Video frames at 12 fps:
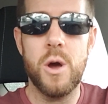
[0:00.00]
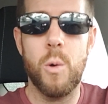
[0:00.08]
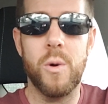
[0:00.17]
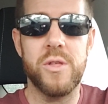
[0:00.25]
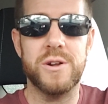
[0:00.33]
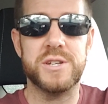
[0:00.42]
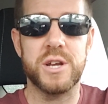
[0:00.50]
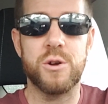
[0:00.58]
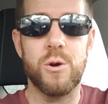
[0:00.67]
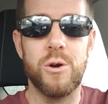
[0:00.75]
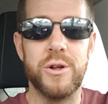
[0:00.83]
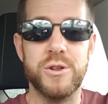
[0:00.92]
whether it's a
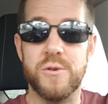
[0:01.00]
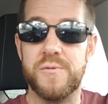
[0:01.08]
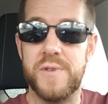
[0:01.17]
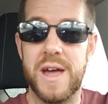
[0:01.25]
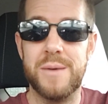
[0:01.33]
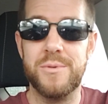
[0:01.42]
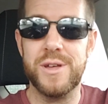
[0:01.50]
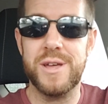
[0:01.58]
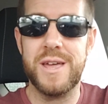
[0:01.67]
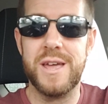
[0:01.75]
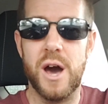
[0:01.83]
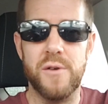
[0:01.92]
girl in your
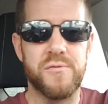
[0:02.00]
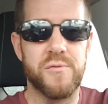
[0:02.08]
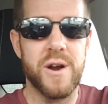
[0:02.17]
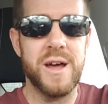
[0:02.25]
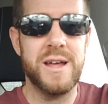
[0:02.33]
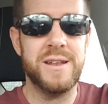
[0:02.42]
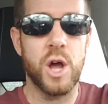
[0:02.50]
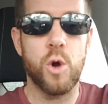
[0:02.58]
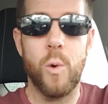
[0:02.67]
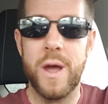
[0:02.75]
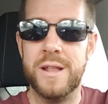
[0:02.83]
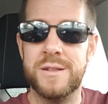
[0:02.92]
family, a friend,
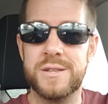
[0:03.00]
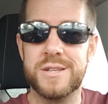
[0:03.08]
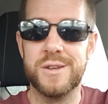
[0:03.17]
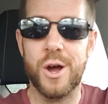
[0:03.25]
acquaintance,